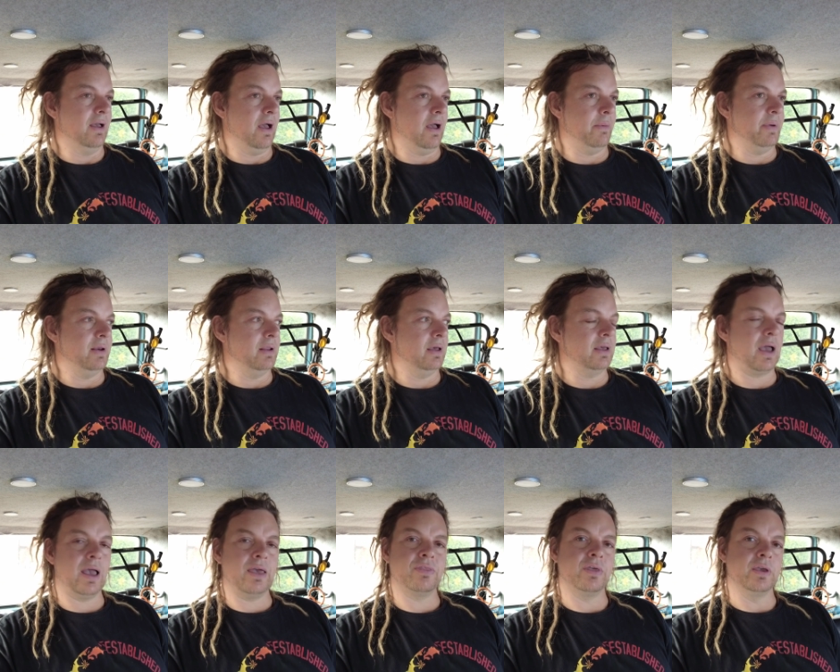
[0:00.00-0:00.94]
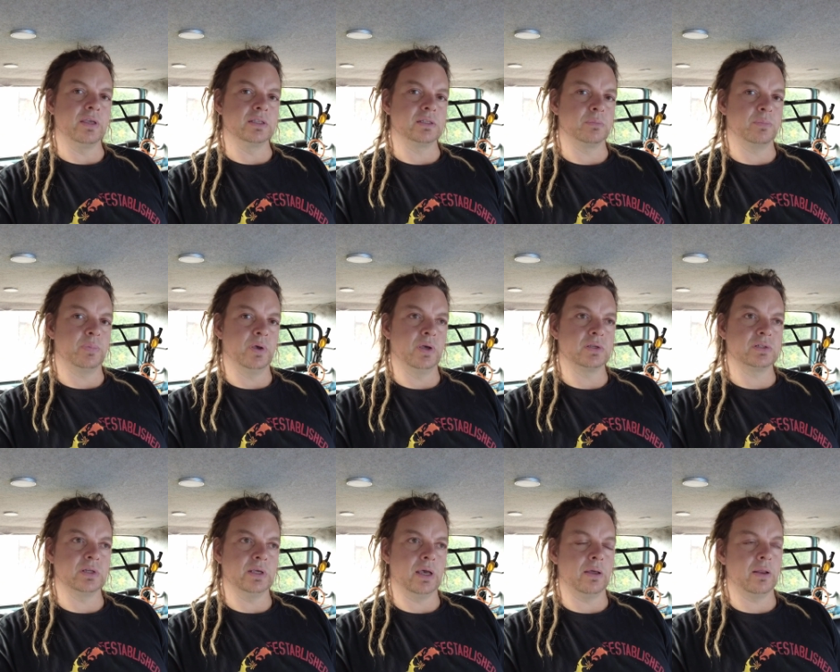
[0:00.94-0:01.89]
I mean, I think it's
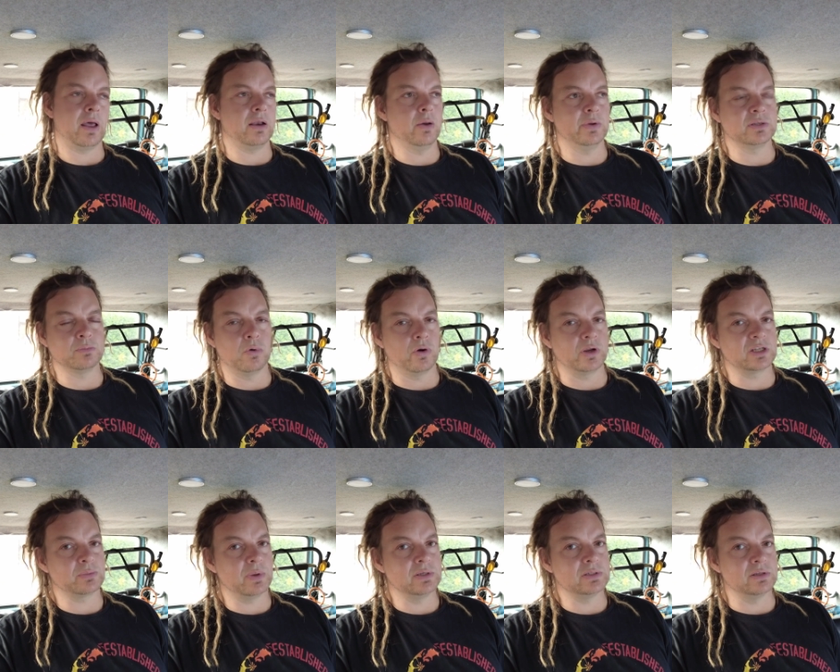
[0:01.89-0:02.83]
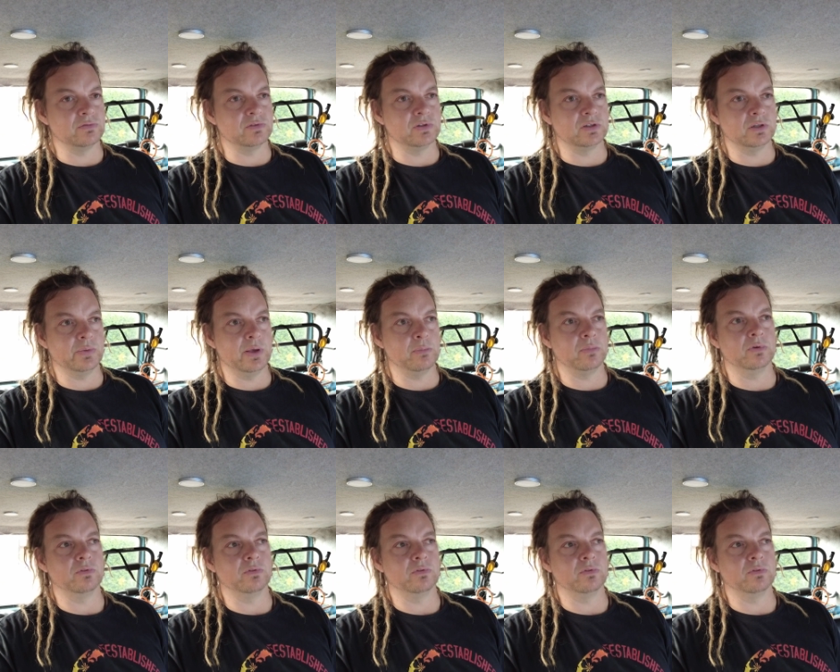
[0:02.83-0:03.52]
personally, I know it's more expensive to do it,